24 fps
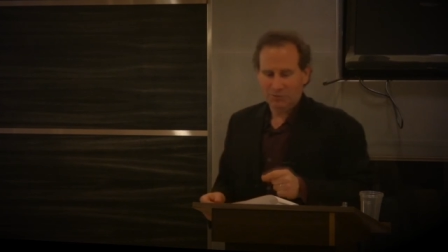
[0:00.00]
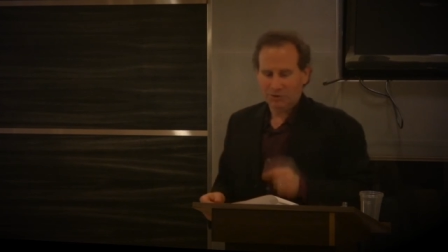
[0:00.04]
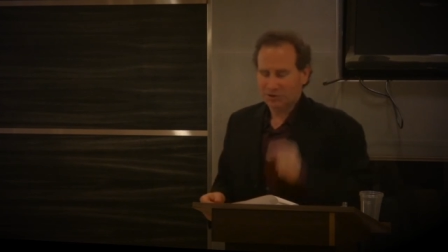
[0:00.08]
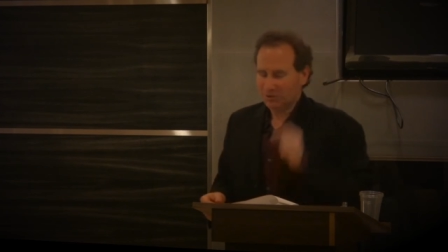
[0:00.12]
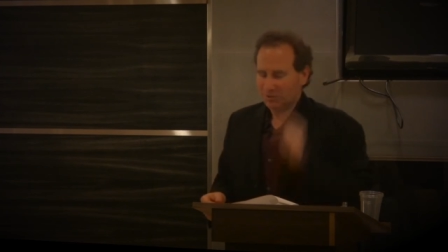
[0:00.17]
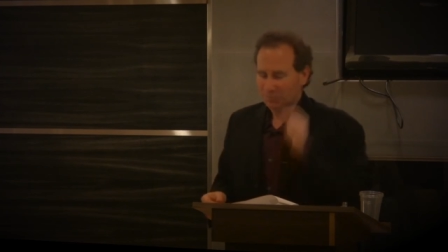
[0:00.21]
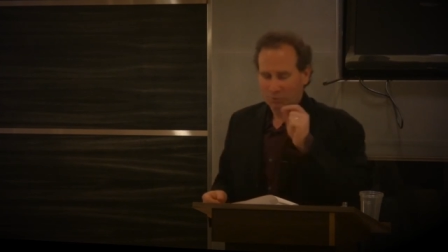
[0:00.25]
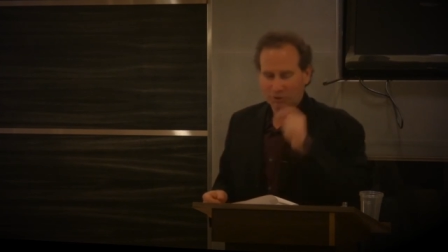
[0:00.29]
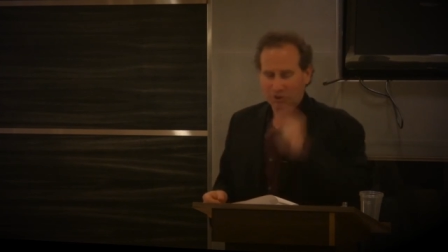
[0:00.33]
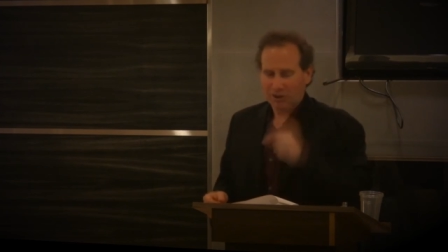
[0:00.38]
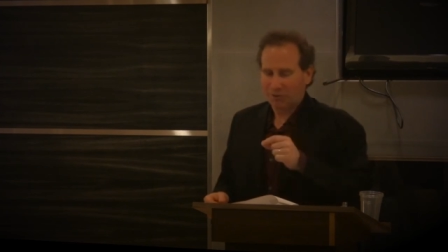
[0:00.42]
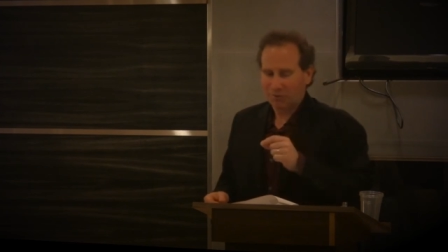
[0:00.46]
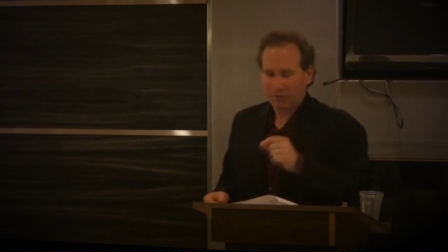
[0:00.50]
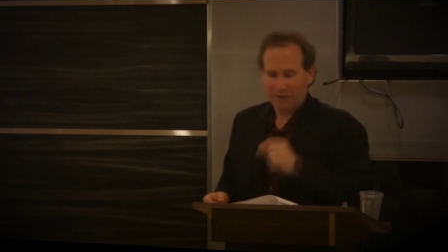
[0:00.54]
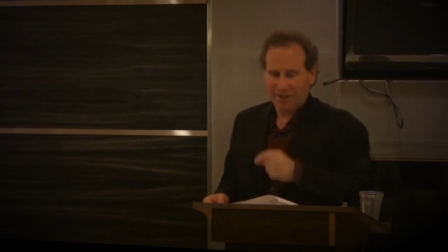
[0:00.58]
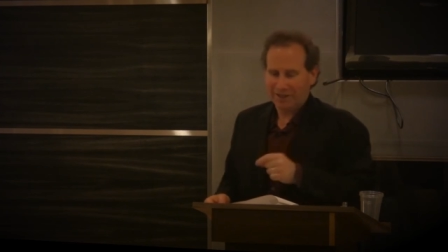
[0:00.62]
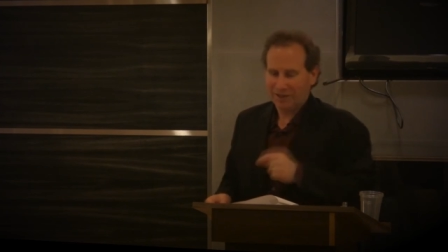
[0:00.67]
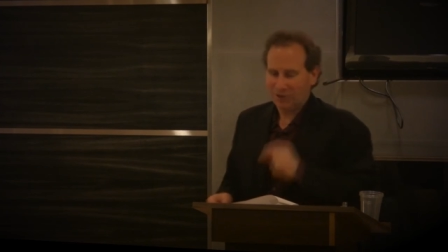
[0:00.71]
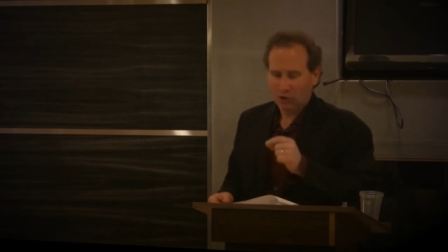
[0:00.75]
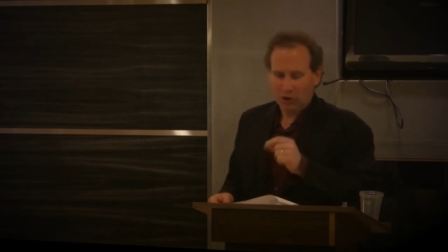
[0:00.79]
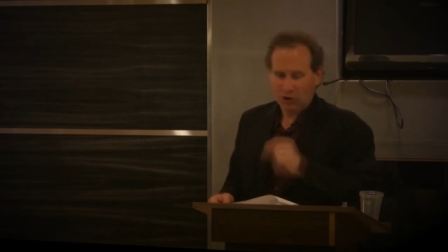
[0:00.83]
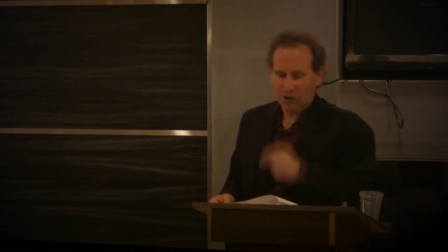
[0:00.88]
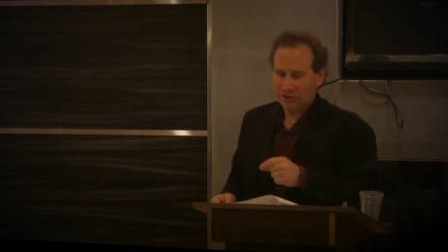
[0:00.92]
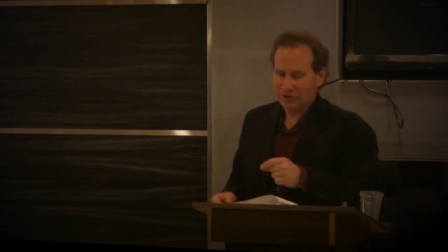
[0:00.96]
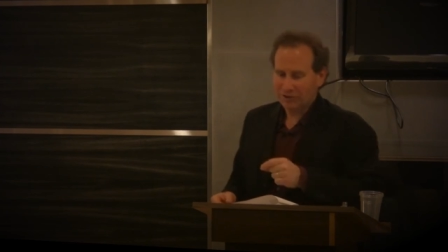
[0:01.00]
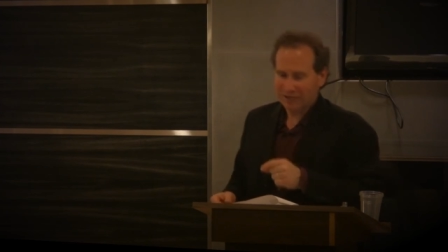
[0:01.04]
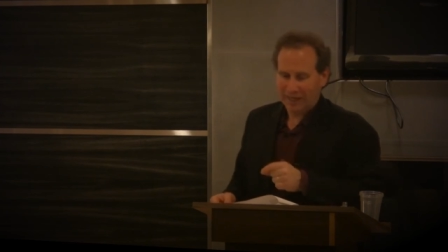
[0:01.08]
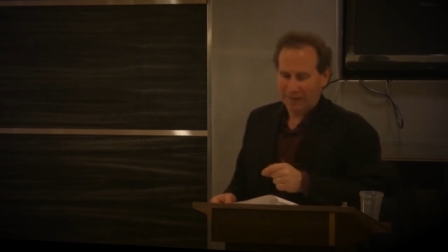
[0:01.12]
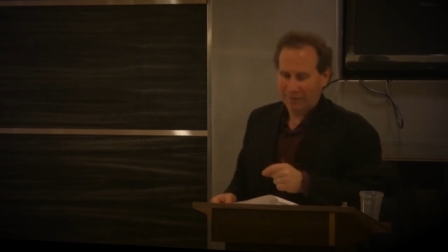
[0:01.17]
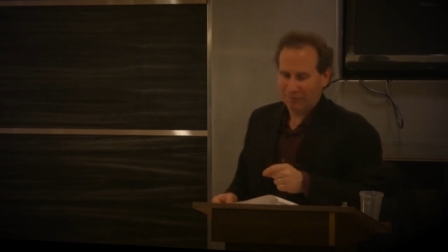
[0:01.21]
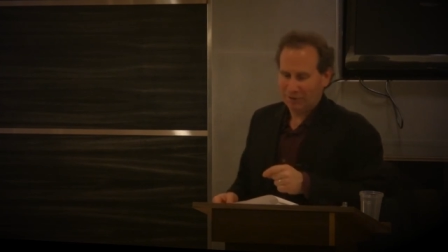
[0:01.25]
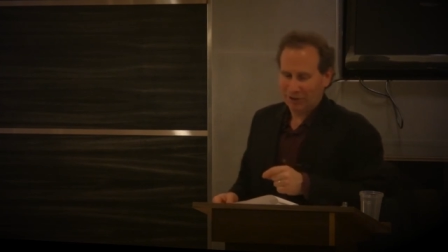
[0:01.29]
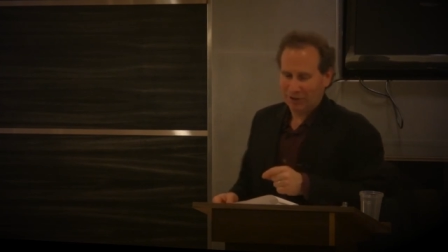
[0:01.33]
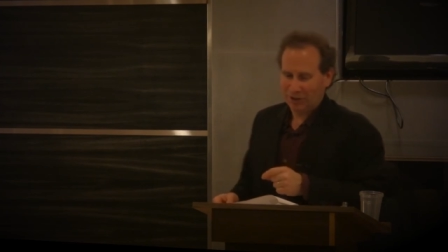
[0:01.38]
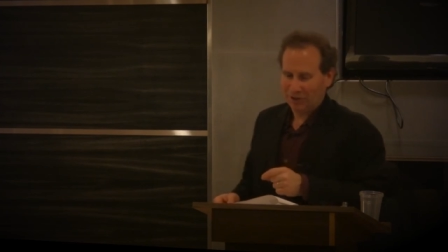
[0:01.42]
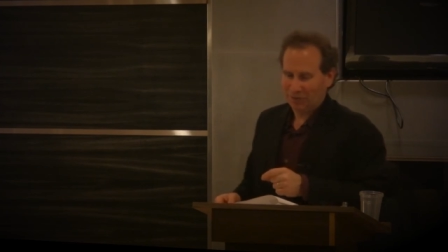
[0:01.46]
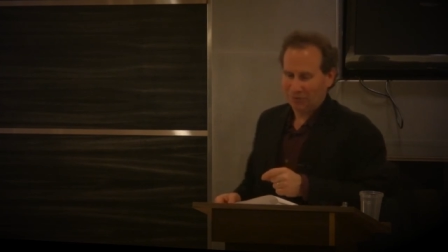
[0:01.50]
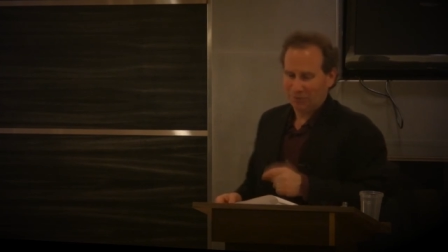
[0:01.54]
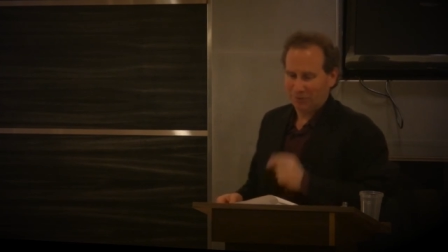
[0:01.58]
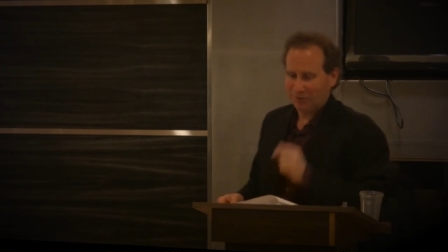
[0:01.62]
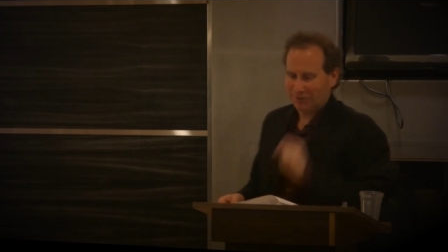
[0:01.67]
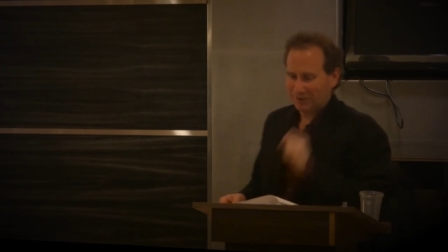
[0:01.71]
which is a book I read a long time ago,